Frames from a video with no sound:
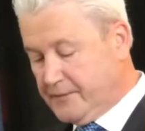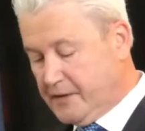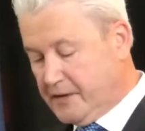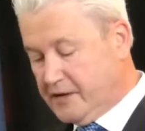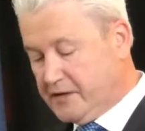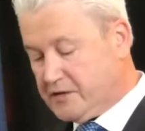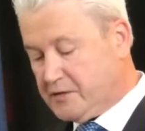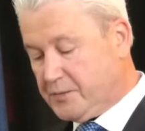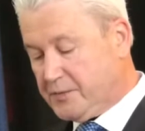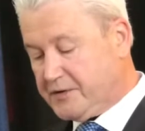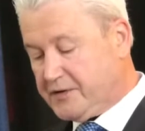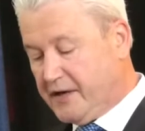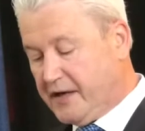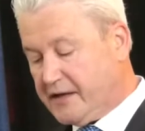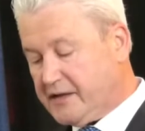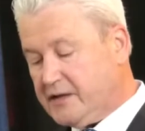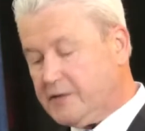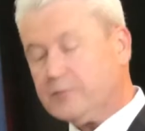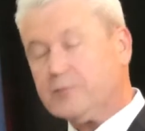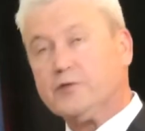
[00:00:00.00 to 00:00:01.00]
is to
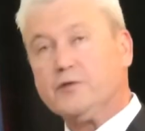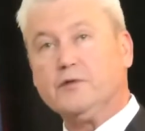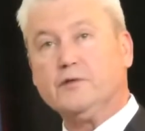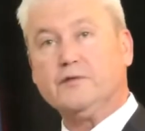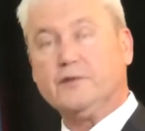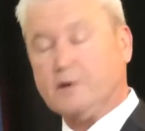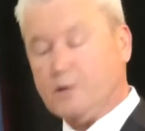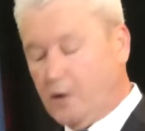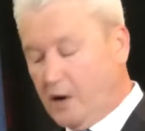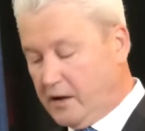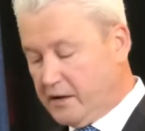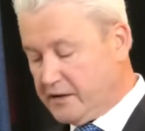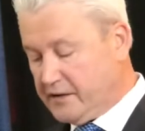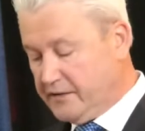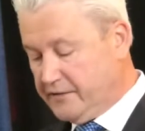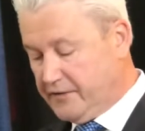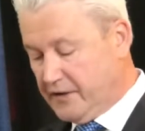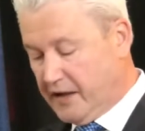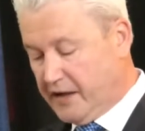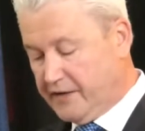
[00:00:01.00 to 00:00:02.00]
protect and improve the quality
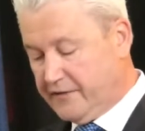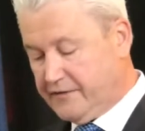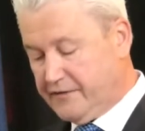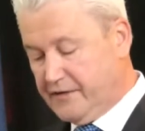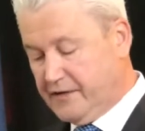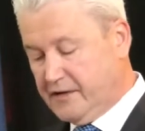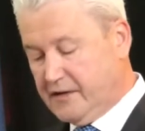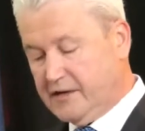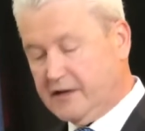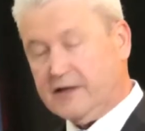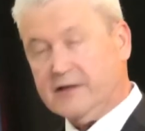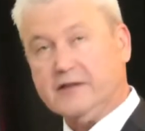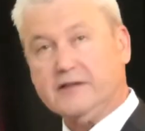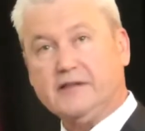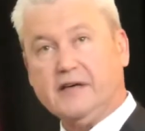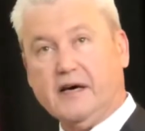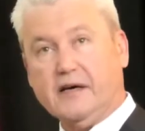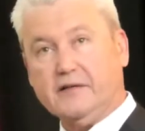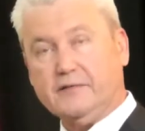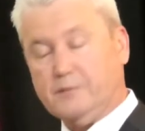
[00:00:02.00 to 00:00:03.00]
of life in the
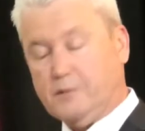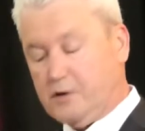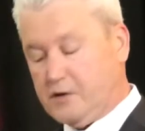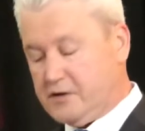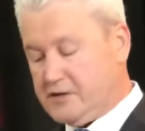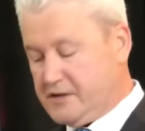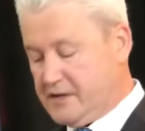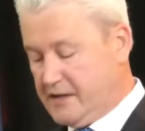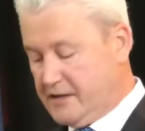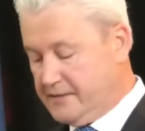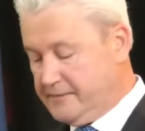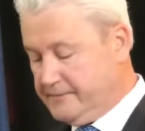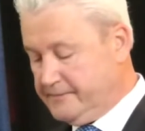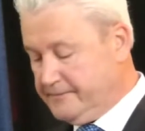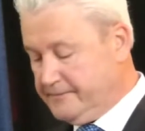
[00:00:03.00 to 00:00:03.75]
town of Morristown.